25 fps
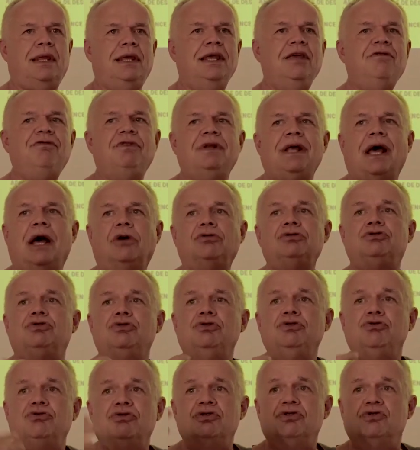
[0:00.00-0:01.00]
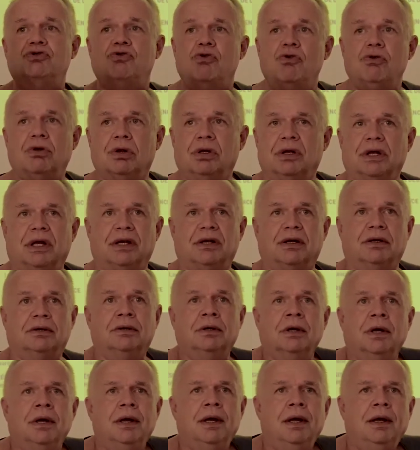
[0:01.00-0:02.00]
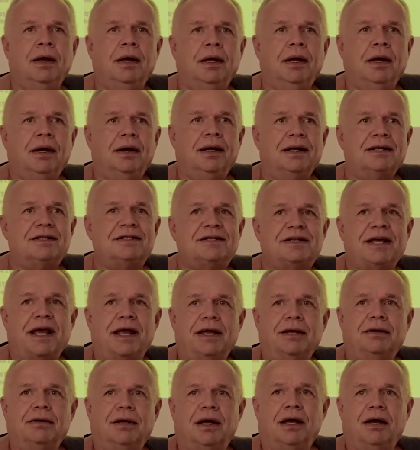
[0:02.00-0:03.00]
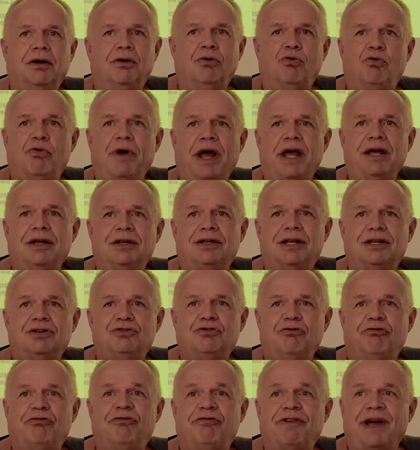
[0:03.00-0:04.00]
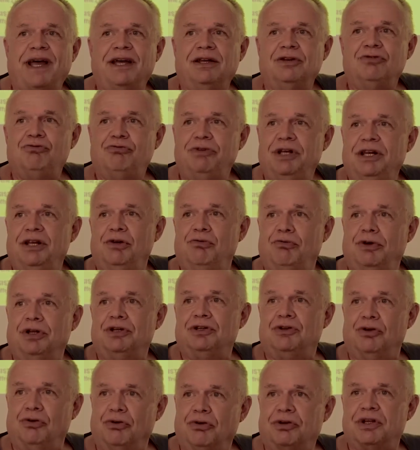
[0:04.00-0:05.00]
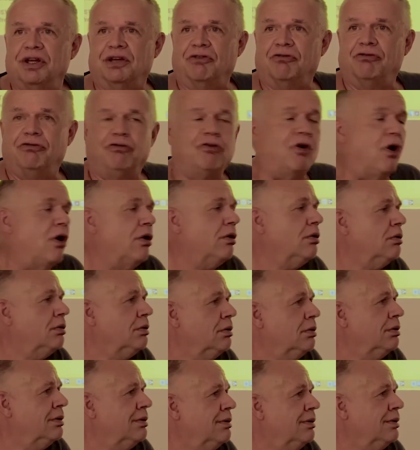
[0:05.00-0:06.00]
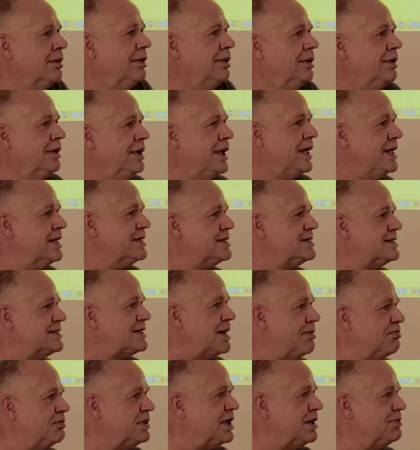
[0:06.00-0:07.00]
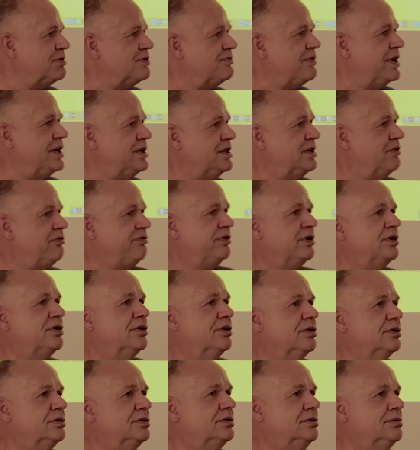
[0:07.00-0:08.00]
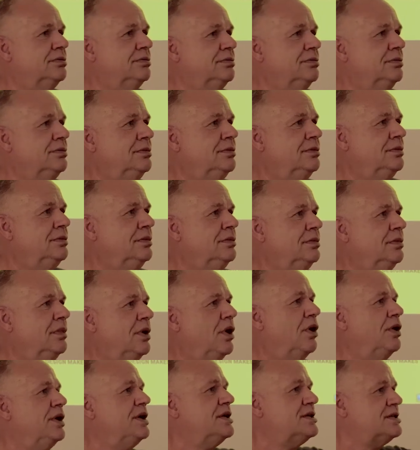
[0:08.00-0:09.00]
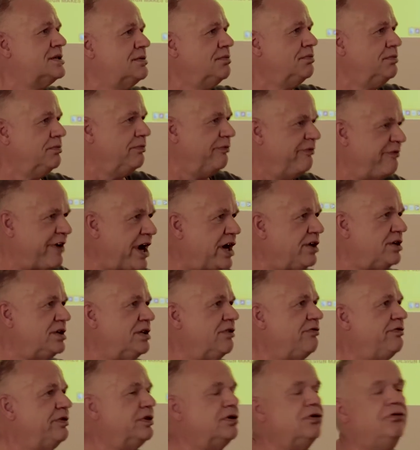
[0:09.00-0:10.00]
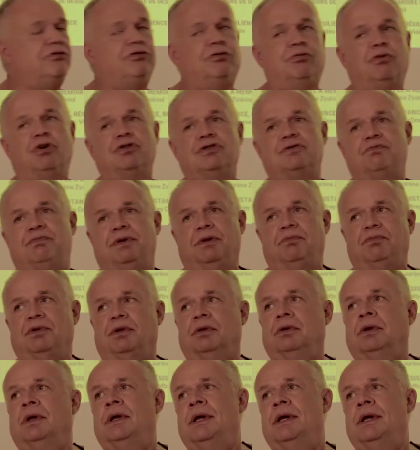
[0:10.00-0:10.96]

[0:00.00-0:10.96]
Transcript: Even how to use Google in a, let's say, a way that you find really what you're looking for is sometimes very difficult. And it's very difficult for most people.